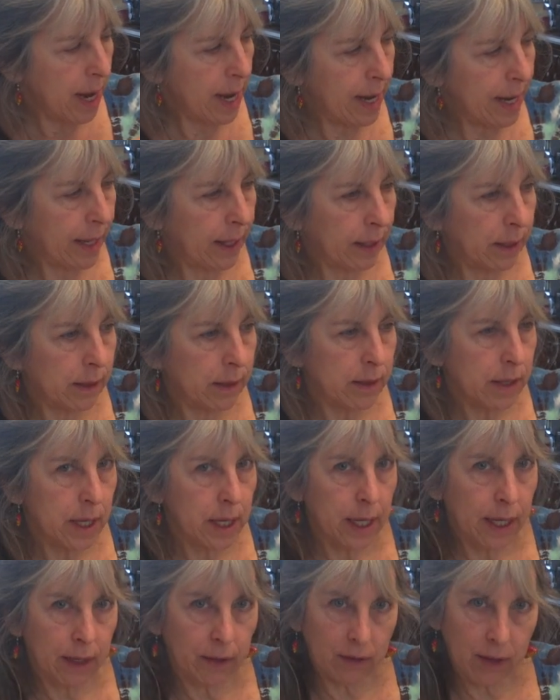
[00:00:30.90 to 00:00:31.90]
and
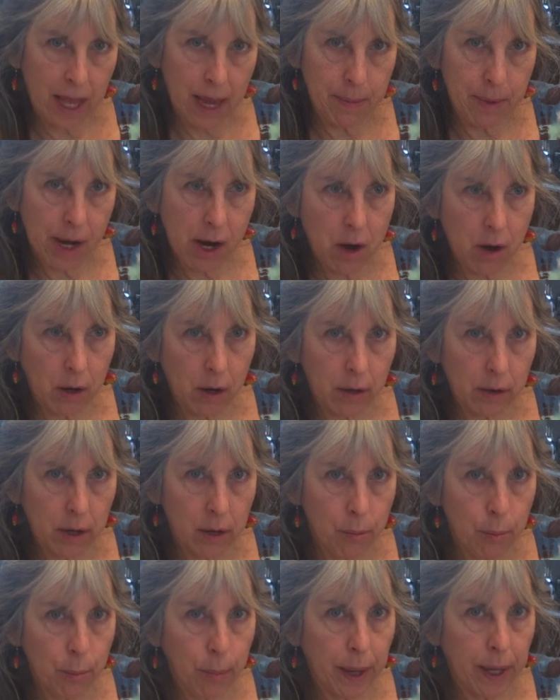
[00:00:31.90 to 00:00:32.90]
in Islamic
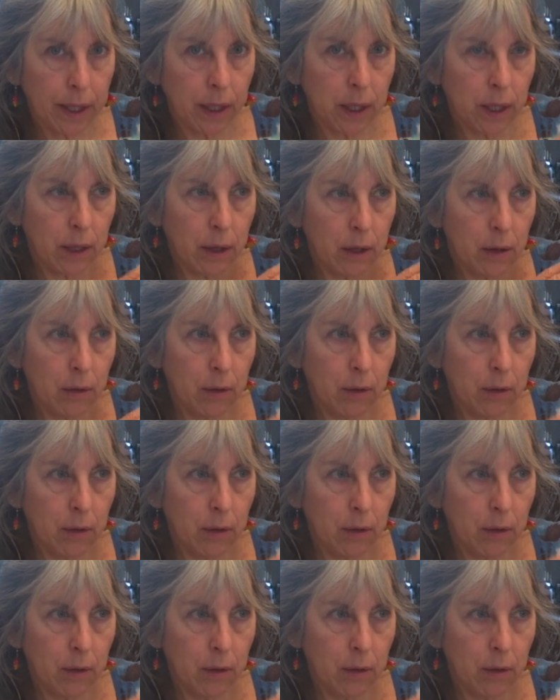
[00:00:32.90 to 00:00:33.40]
art, but